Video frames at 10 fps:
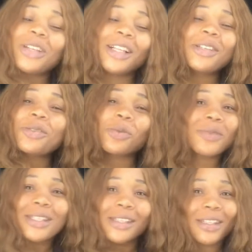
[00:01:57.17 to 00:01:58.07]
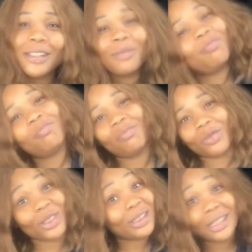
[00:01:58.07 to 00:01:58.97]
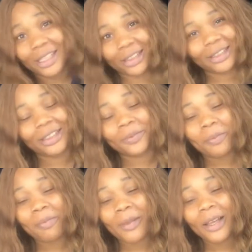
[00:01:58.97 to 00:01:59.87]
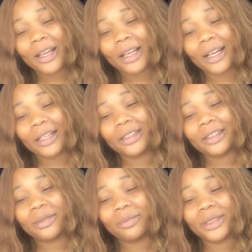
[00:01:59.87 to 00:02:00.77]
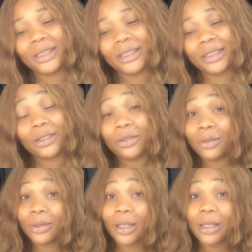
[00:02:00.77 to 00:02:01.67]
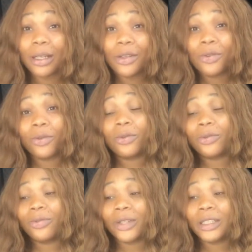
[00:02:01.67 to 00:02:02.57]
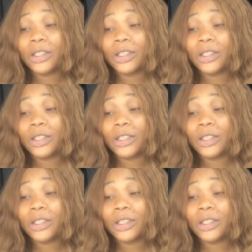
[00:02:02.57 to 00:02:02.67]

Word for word: something not nice, and in the midst you find